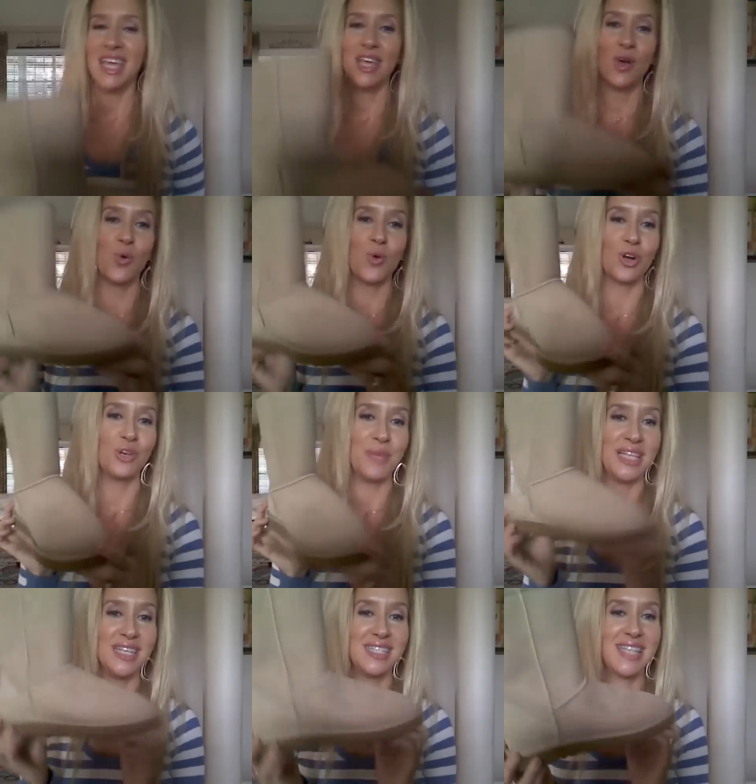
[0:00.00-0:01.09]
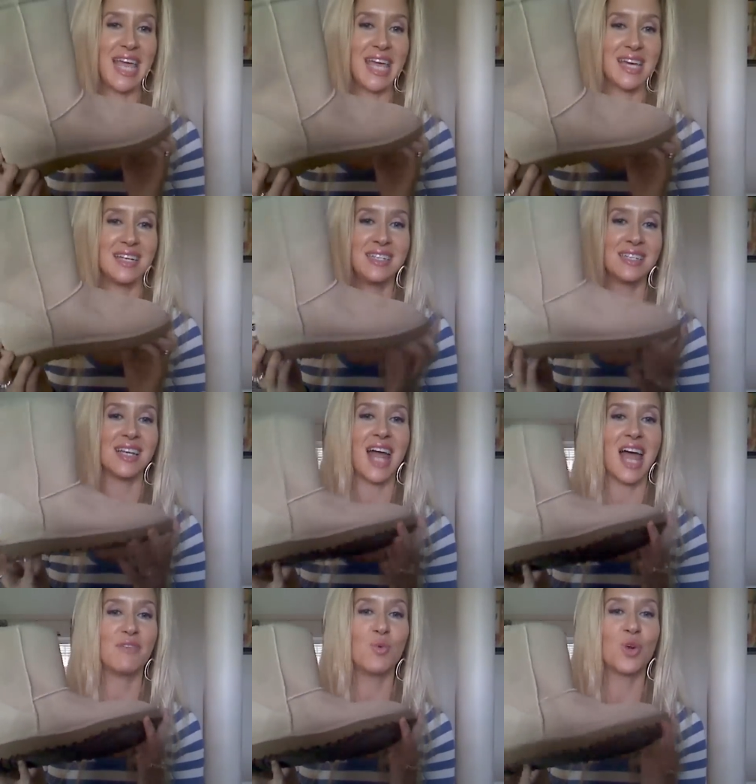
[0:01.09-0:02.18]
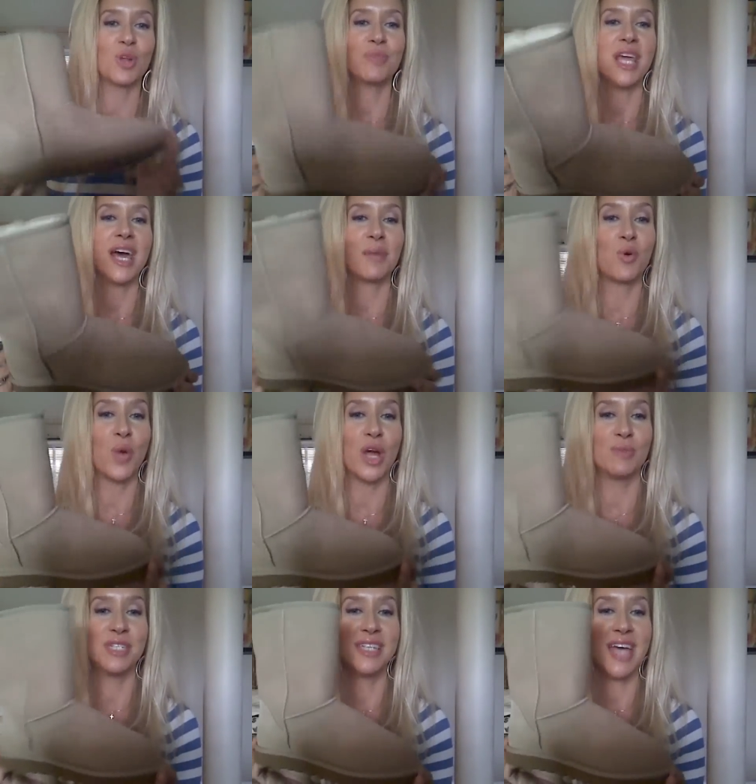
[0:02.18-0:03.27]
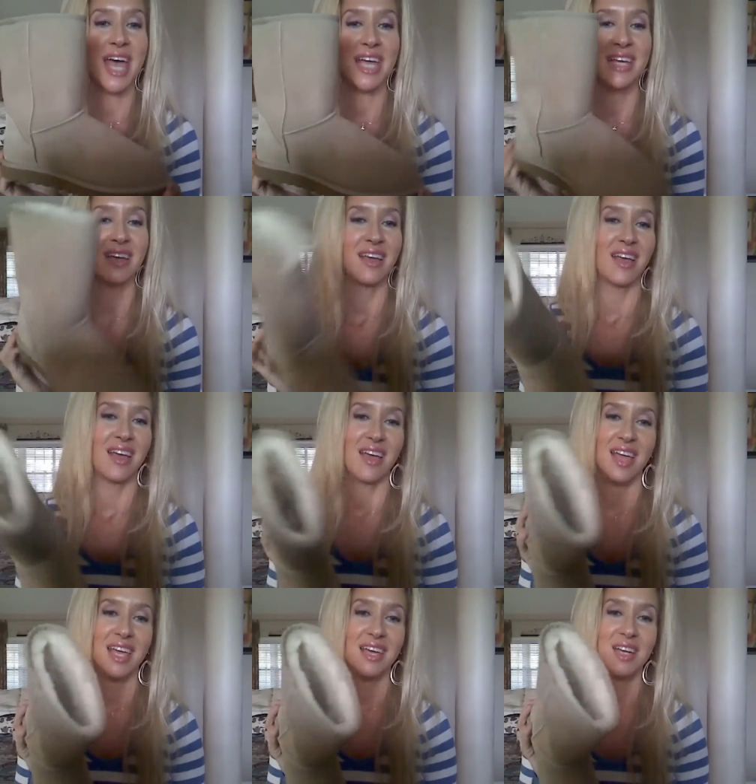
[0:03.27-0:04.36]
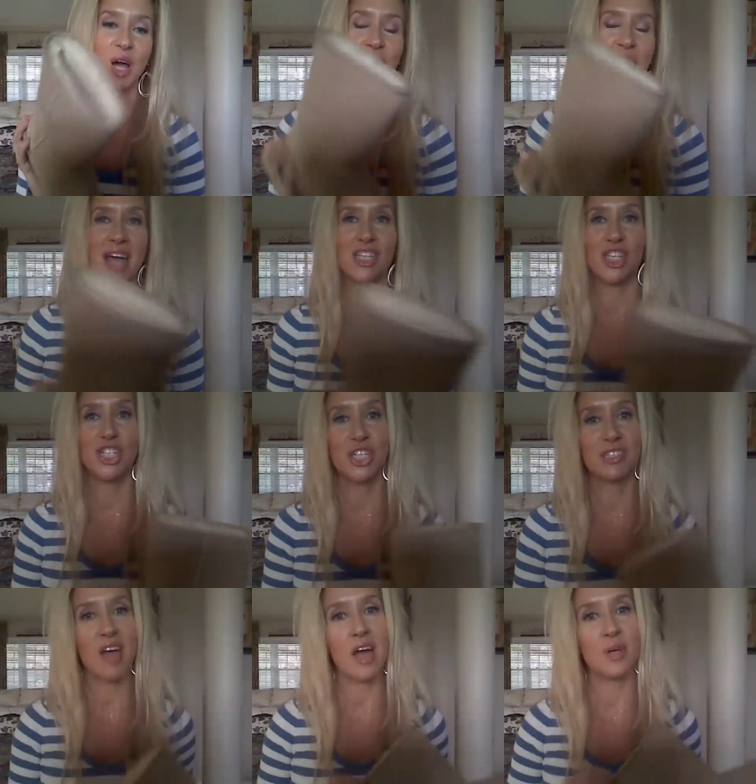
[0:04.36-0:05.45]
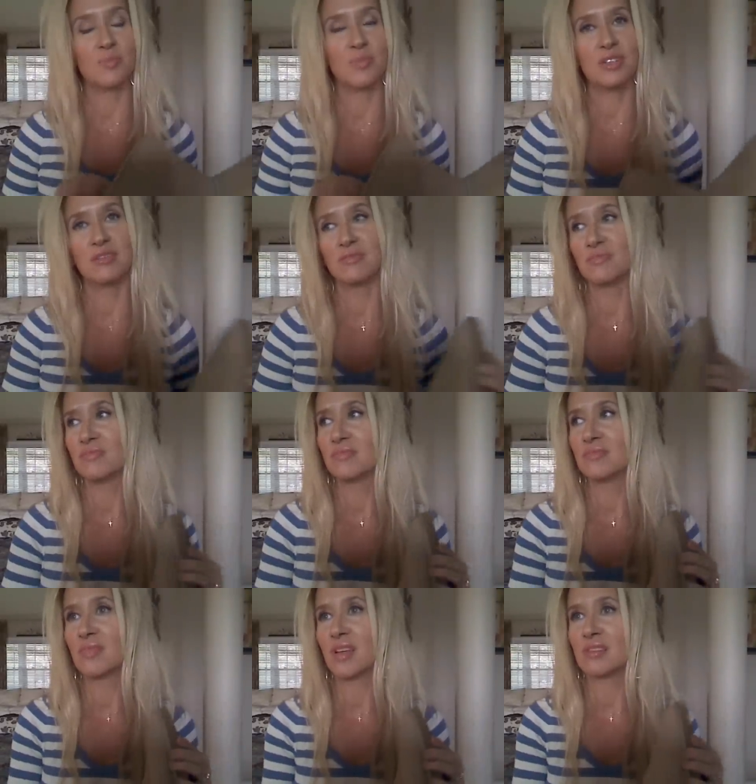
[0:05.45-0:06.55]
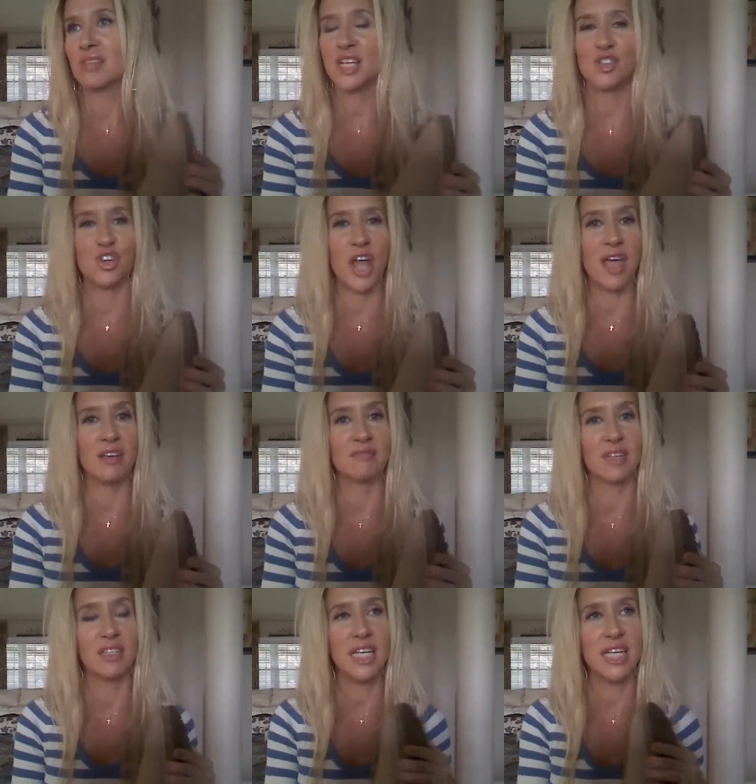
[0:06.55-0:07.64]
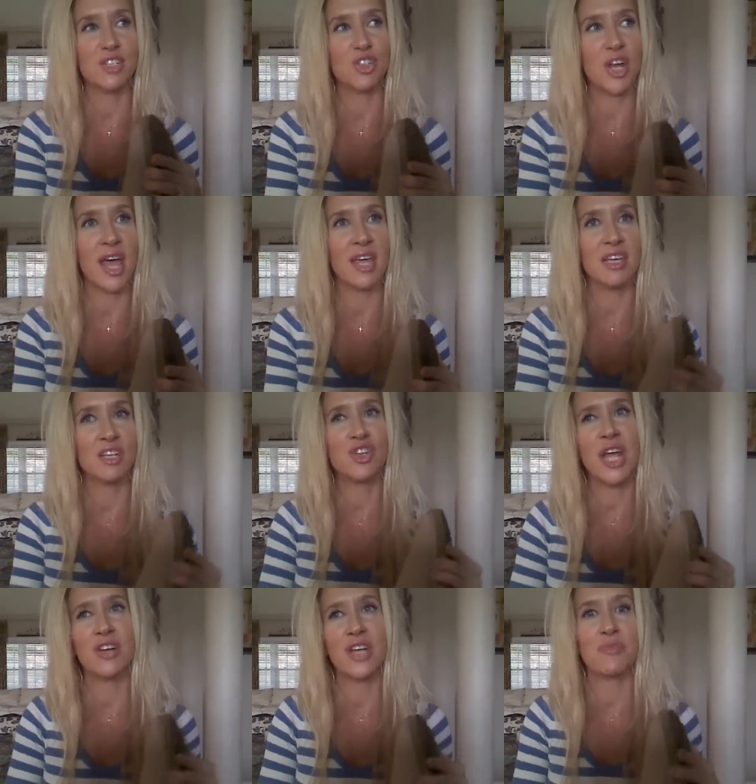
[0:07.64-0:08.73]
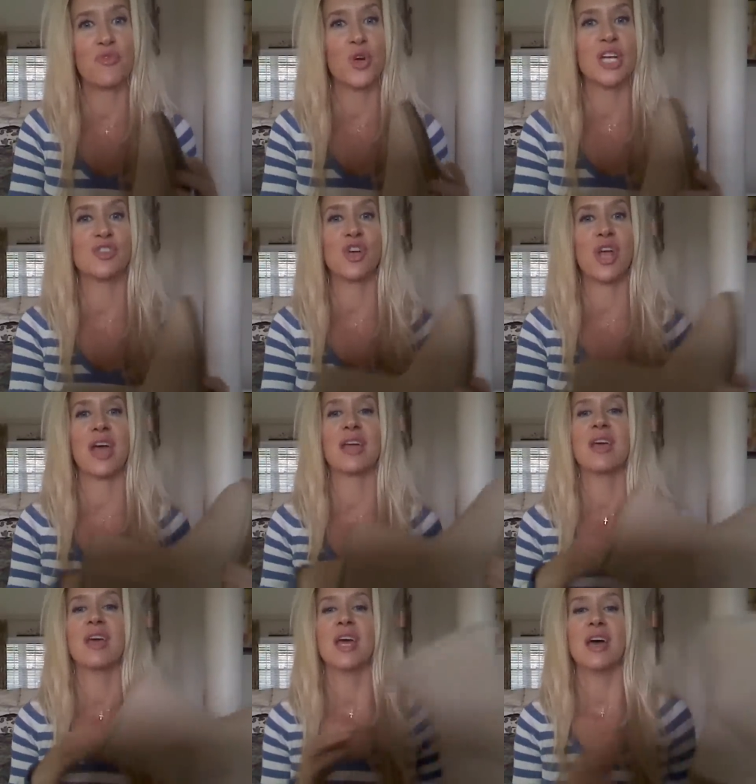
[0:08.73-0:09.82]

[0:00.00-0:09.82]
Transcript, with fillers: He ordered me the sand, and I haven't worn them yet. I'm going to wear them today. And um, I actually just got them yesterday. I think yesterday, yesterday or day before yesterday.